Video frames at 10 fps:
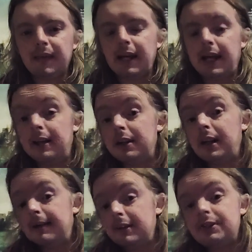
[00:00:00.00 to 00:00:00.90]
And
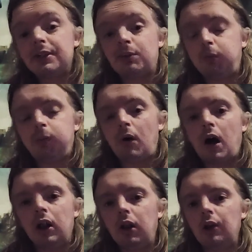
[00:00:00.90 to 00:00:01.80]
this is
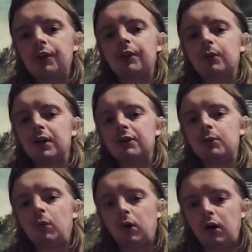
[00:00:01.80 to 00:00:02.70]
a lot of the
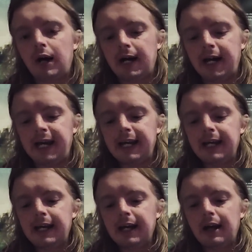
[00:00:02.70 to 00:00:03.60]
reason why
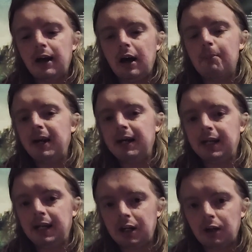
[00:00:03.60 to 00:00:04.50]
I've been
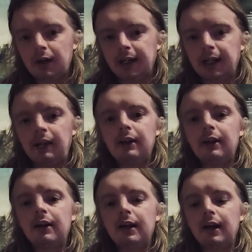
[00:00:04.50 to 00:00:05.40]
hearing
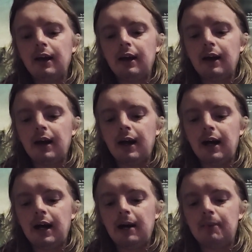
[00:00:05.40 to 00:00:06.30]

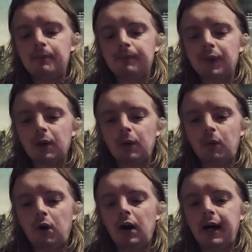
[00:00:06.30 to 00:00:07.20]

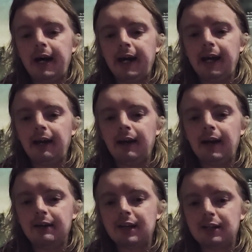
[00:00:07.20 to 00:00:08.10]
why
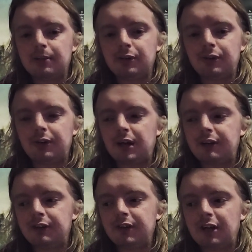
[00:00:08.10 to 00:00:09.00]
SH
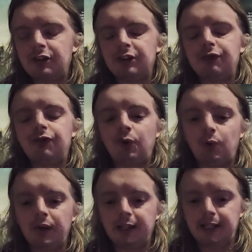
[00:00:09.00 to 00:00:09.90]
Munsterarts is actually
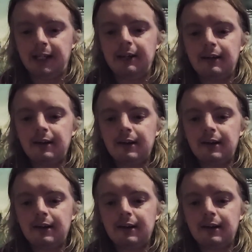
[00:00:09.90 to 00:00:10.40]
falling